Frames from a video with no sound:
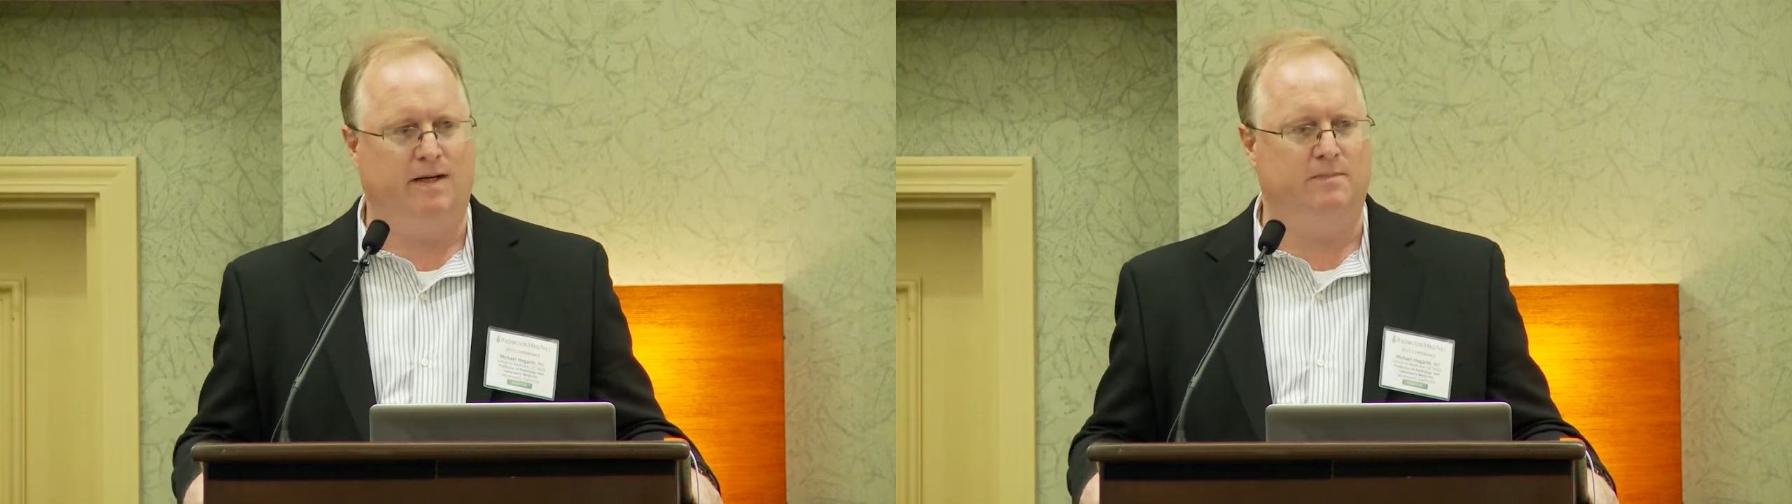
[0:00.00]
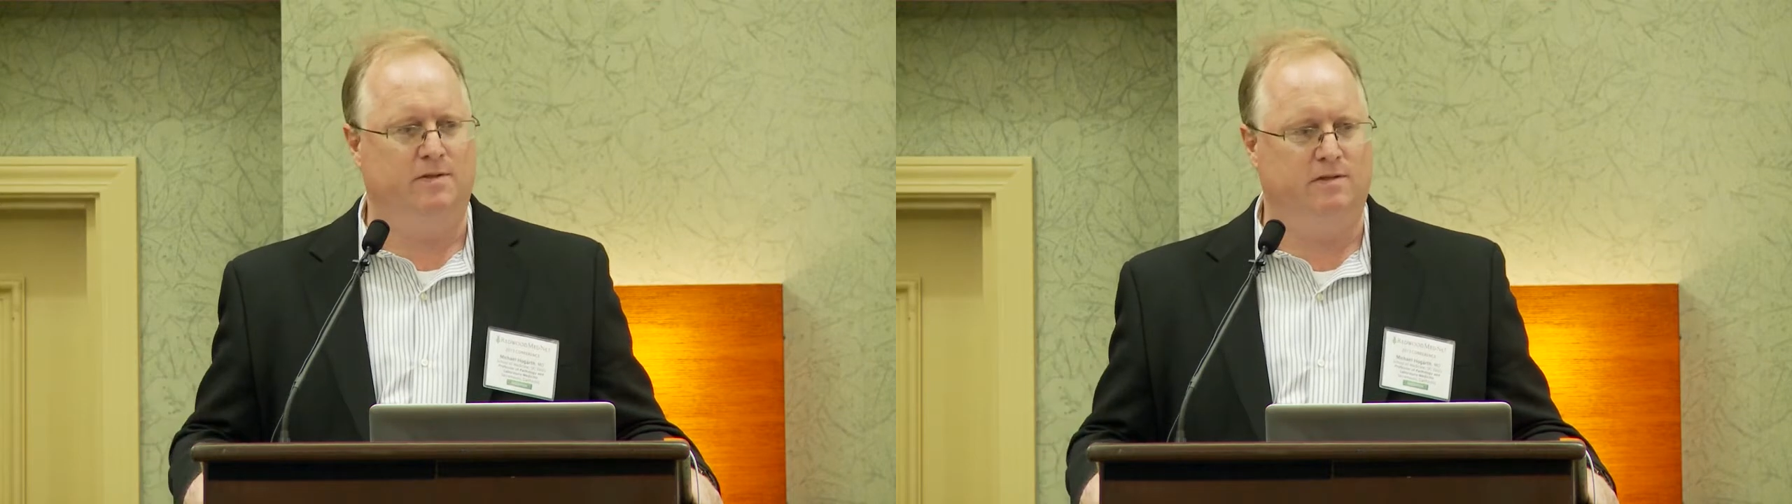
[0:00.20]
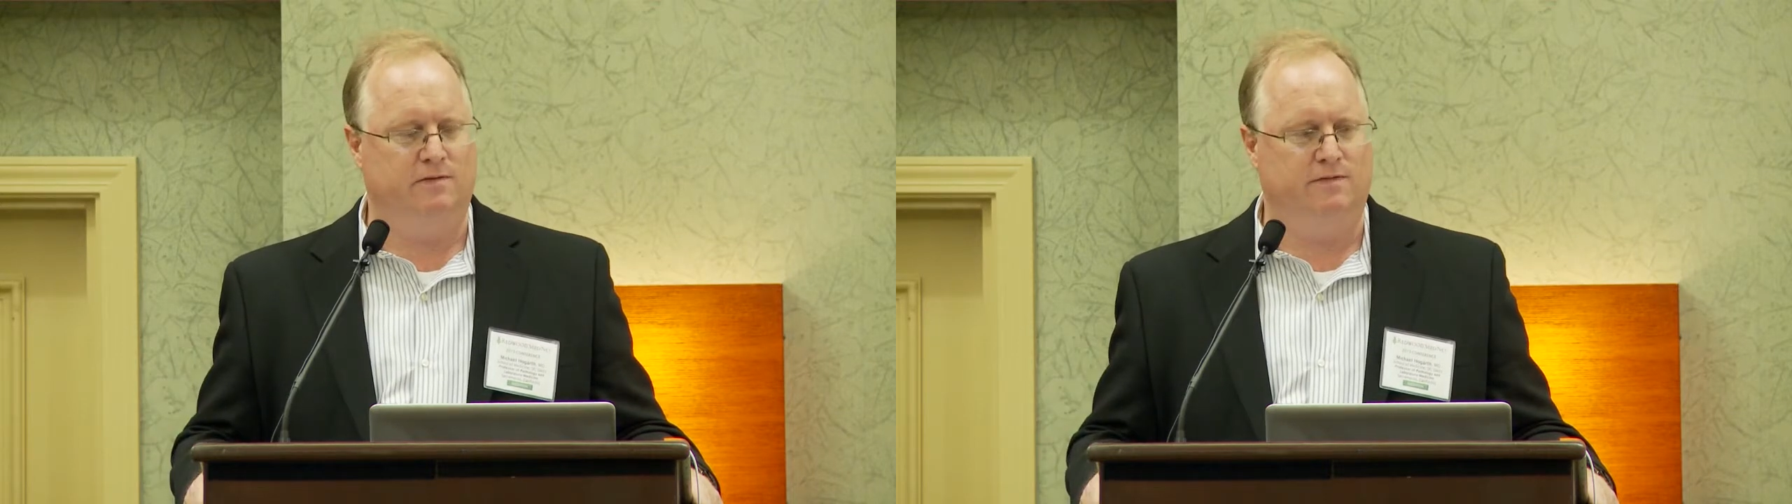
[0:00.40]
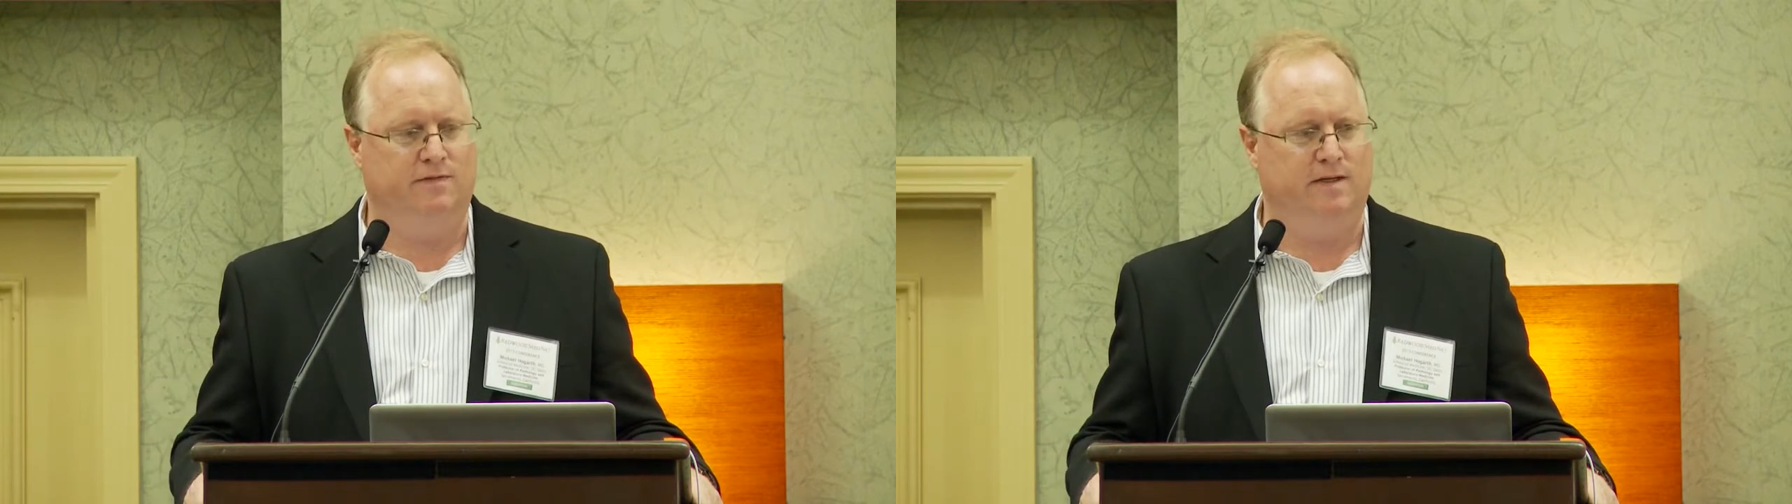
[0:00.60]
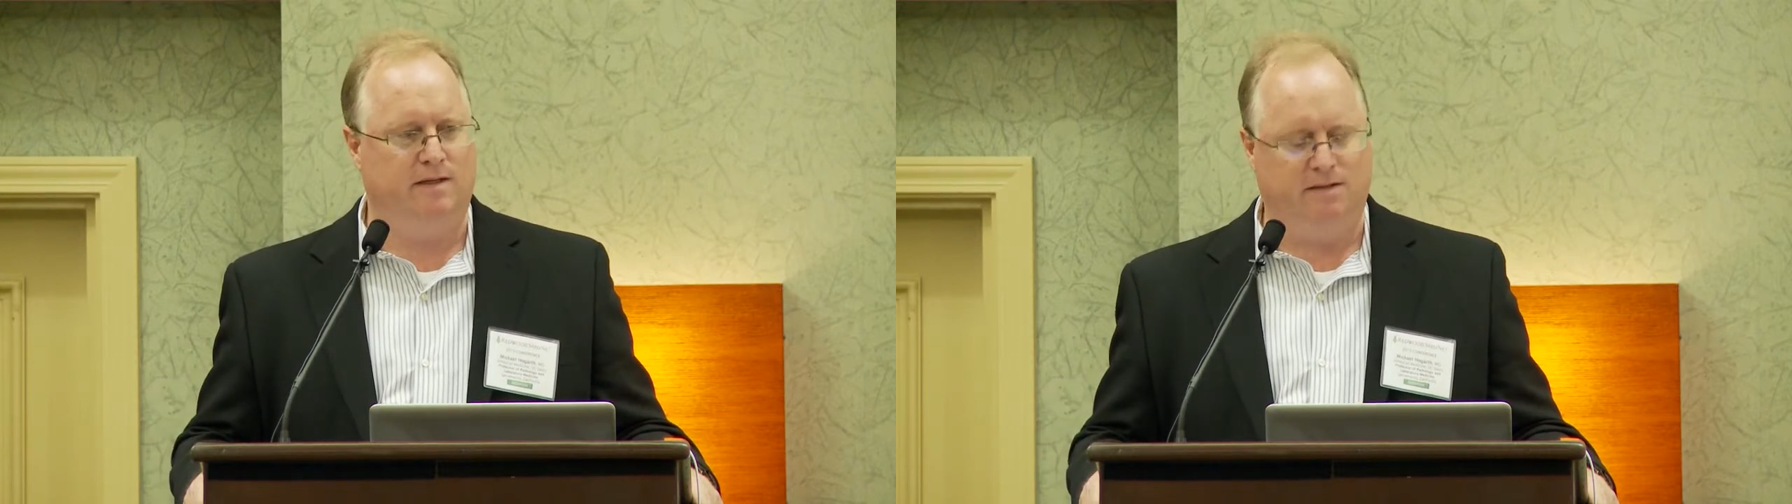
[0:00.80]
episodes
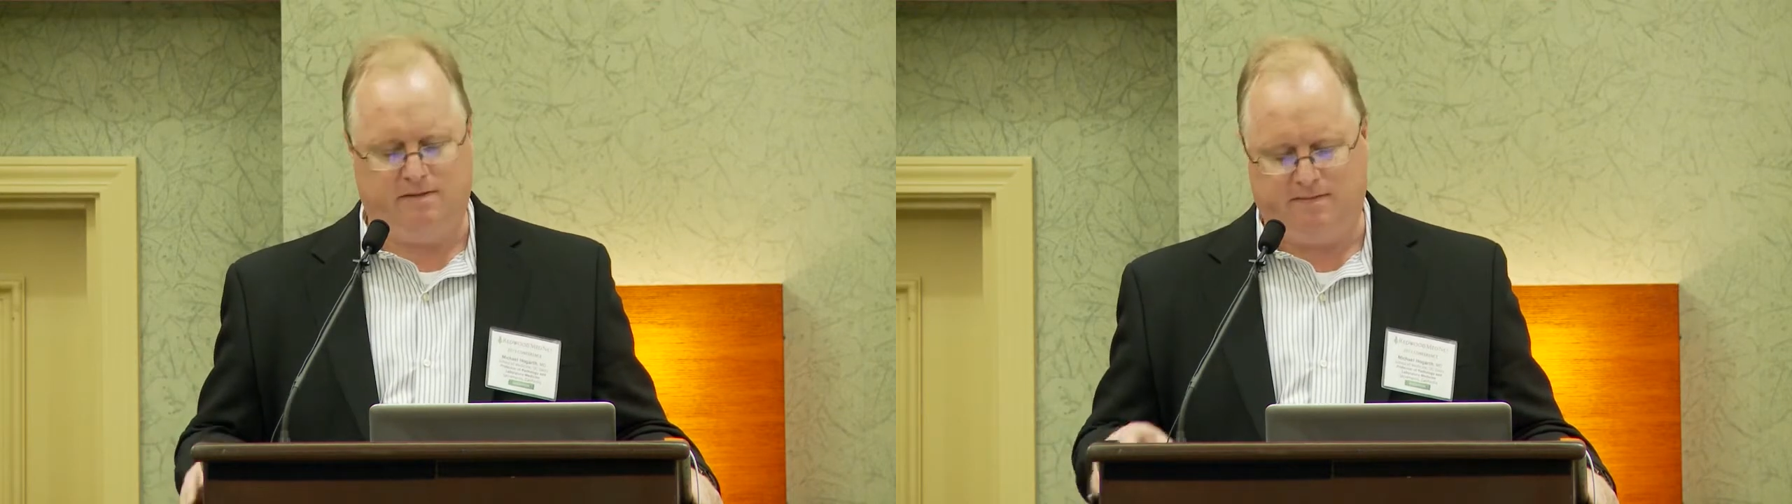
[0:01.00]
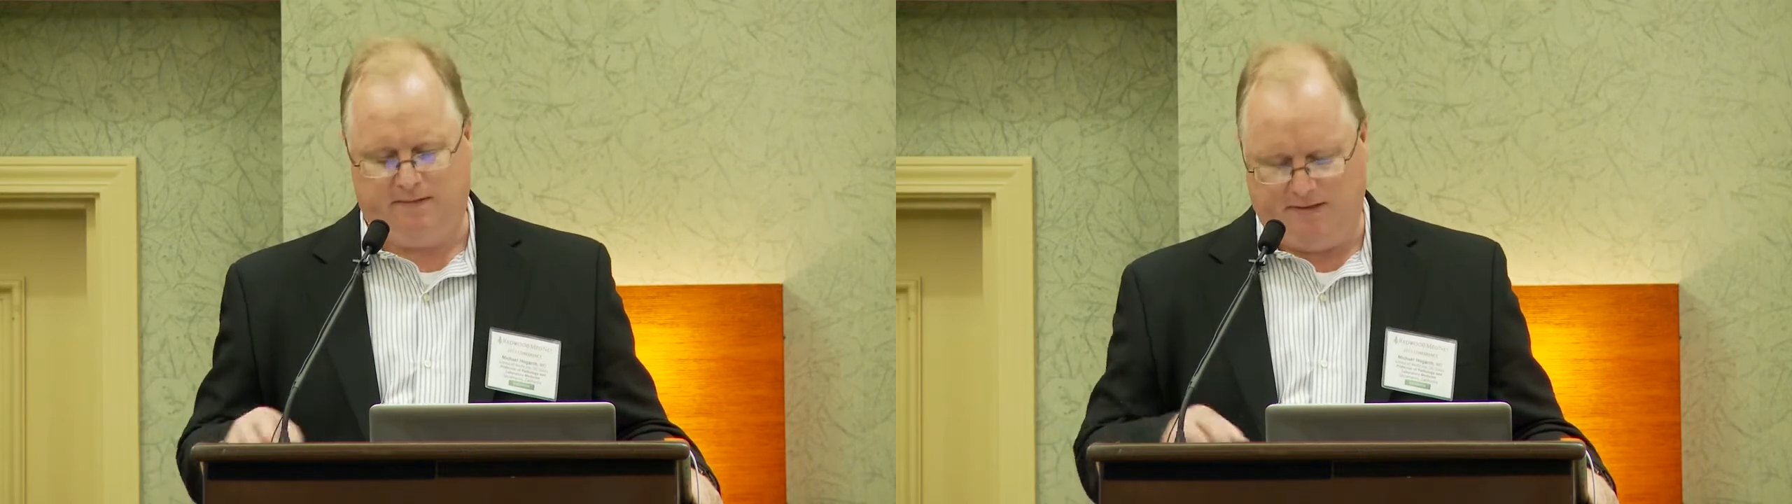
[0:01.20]
of care,